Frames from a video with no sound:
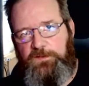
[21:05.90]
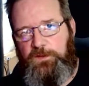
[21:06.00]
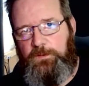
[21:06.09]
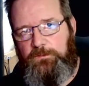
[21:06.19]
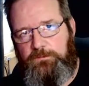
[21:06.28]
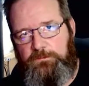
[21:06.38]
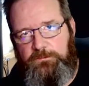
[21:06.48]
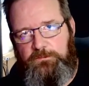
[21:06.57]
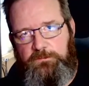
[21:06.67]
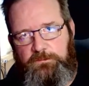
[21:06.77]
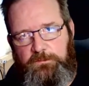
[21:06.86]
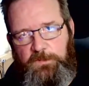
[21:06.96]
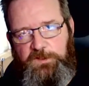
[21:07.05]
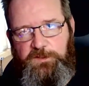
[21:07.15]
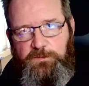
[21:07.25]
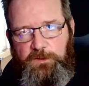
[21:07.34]
from
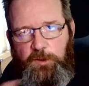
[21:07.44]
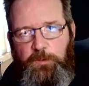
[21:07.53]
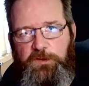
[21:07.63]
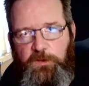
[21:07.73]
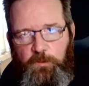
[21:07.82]
2 loops to